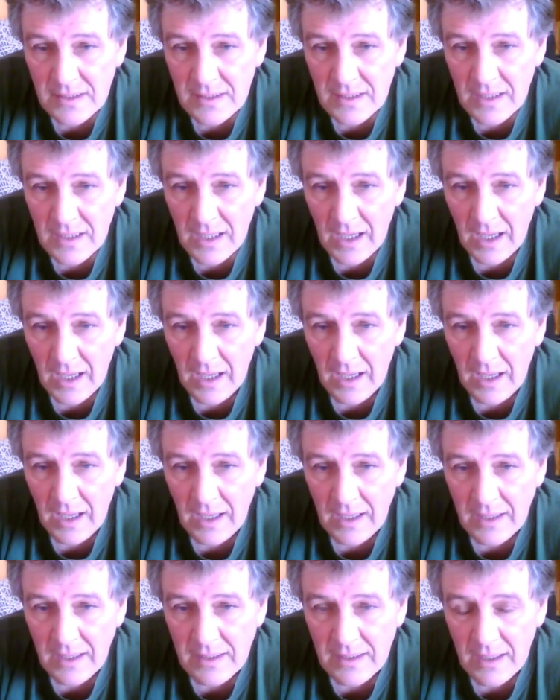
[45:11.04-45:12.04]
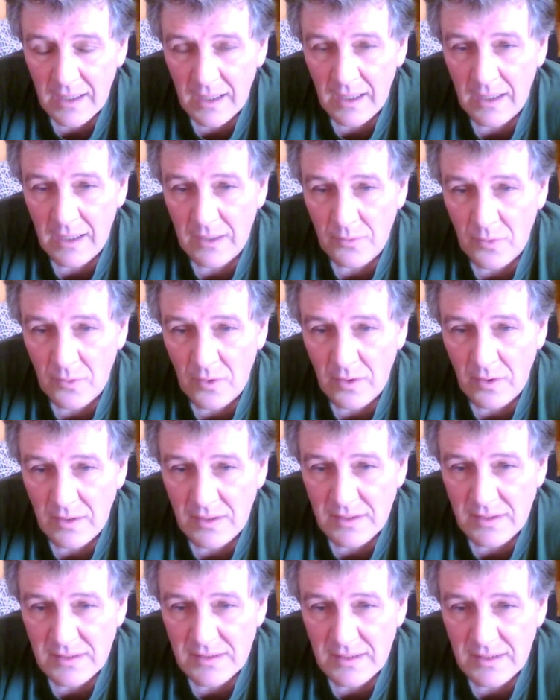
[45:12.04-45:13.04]
and I want
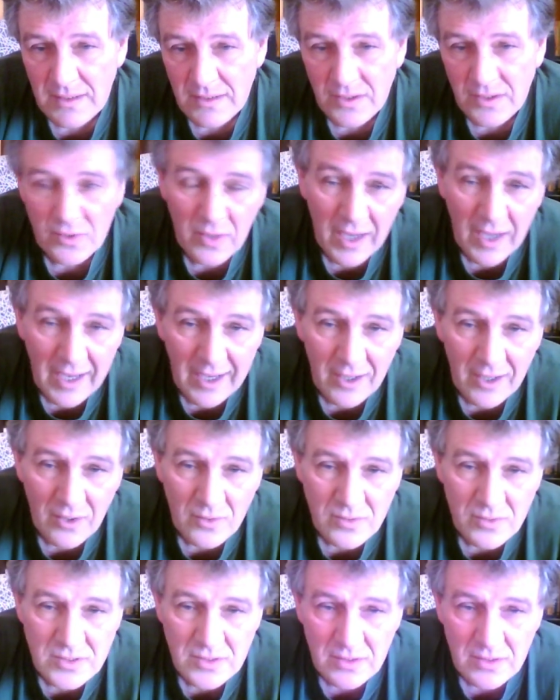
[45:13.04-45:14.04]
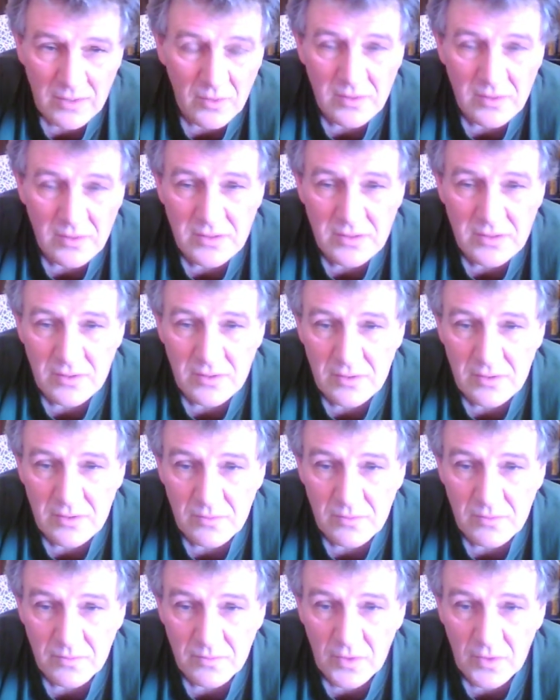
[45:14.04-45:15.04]
a new house, or I want to
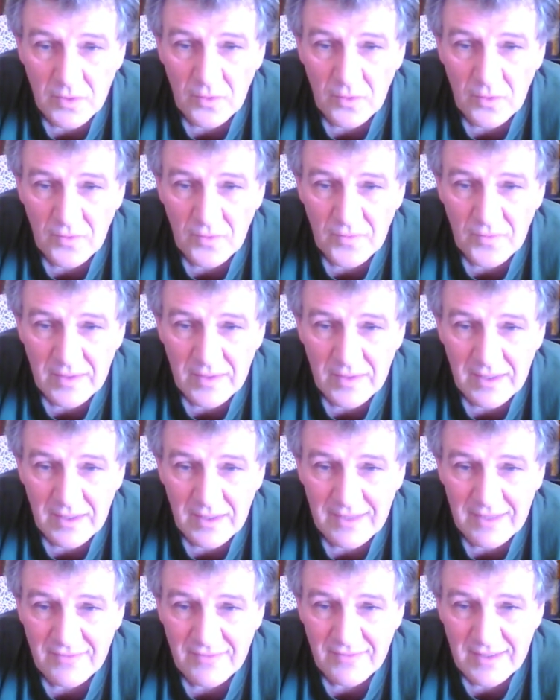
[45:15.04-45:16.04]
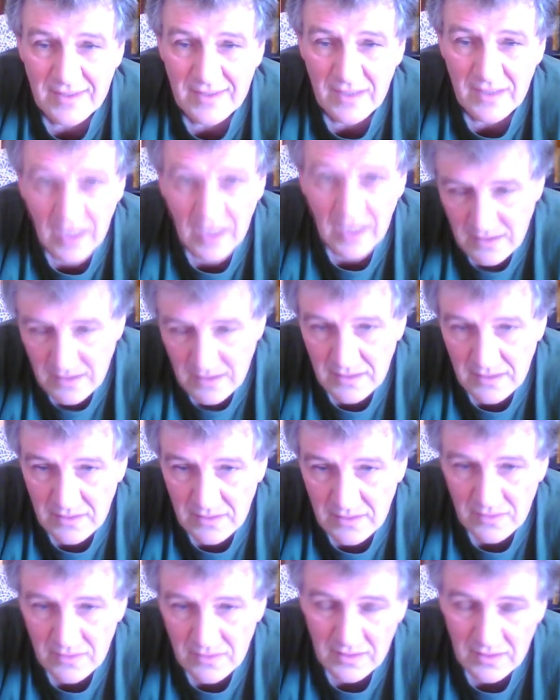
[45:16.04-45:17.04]
move and live in
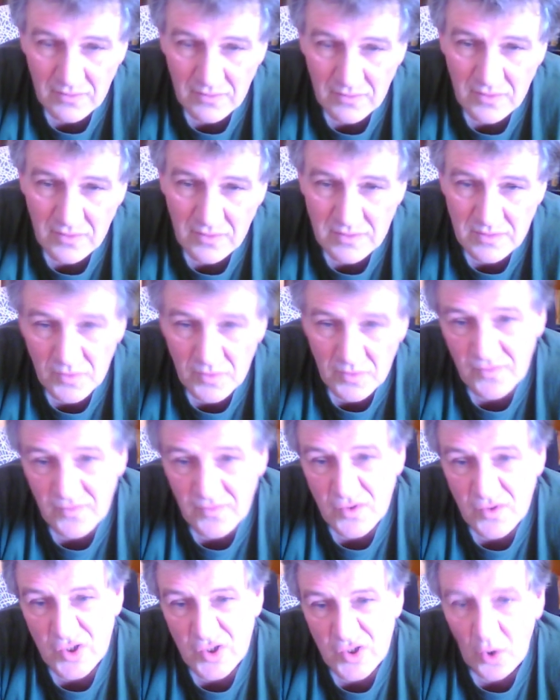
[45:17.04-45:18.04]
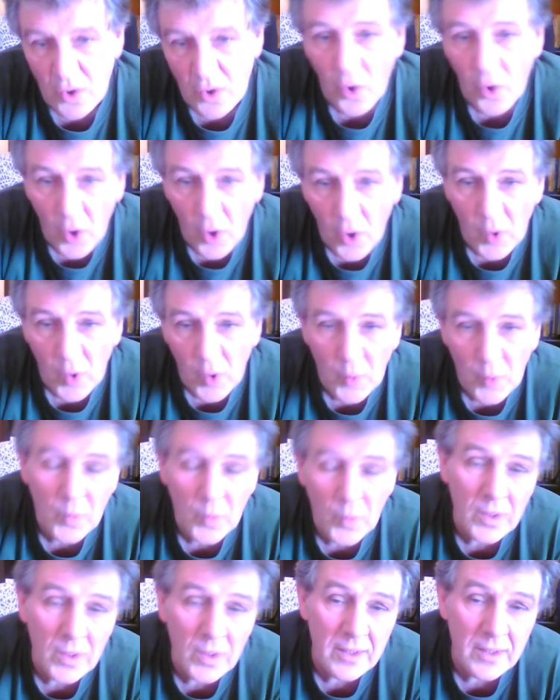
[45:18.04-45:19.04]
London, or I want to move to Stockholm
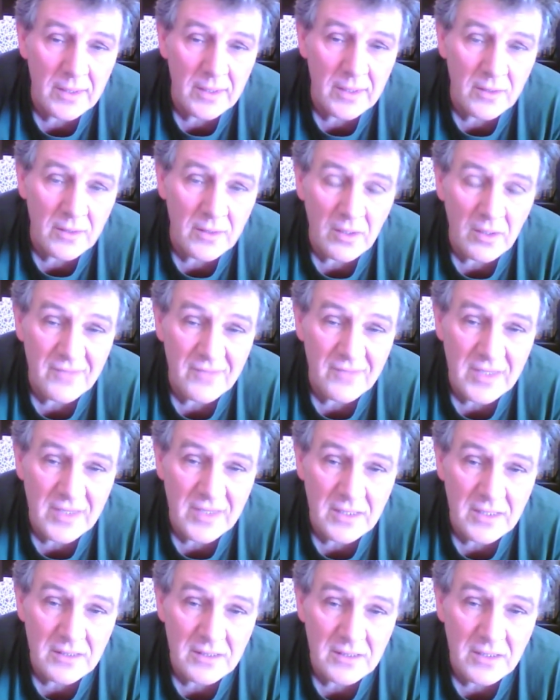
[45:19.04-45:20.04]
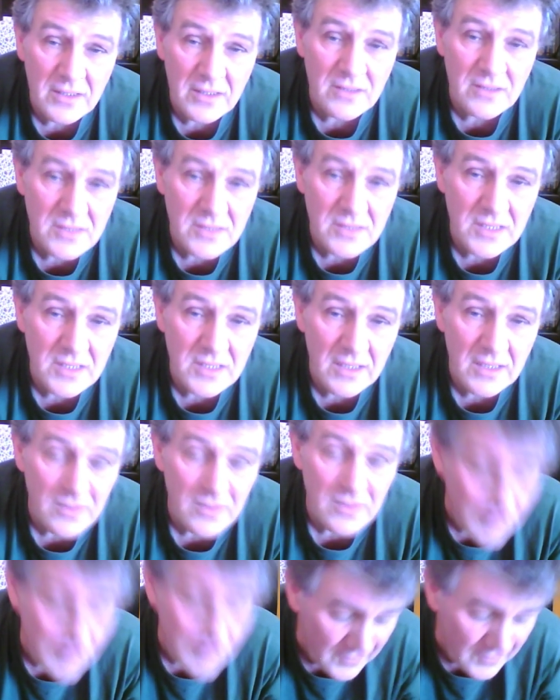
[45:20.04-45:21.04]
and not live in the countryside,
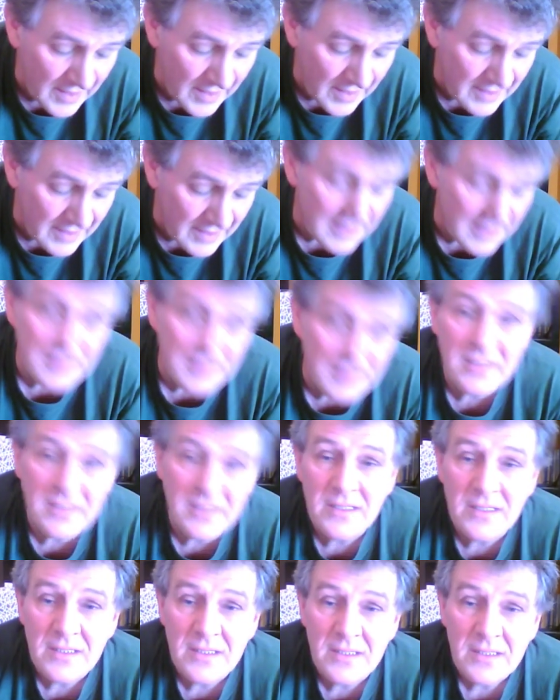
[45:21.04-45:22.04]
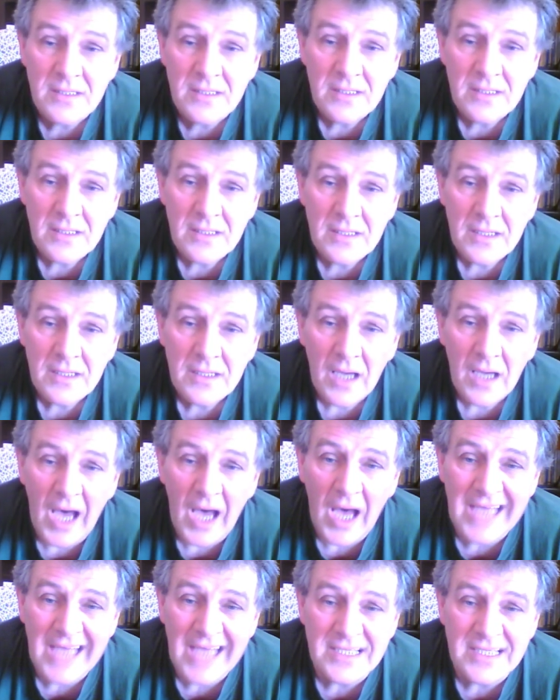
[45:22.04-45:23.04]
or something like this.
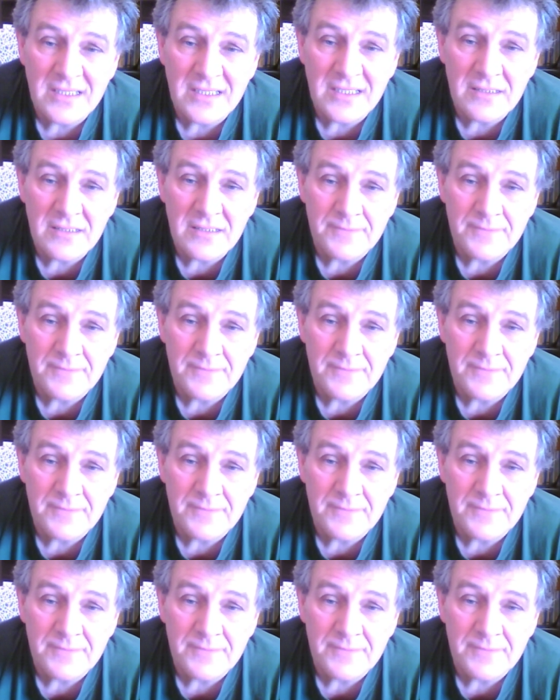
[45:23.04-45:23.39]
And